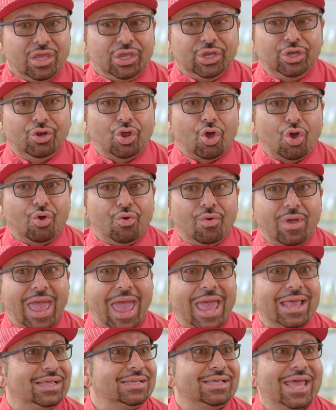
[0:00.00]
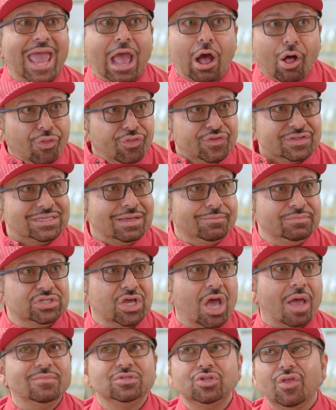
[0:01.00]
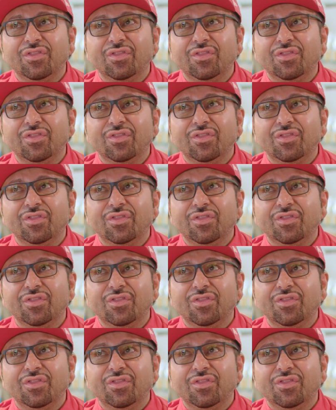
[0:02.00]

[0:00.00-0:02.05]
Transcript: you know, health sometimes.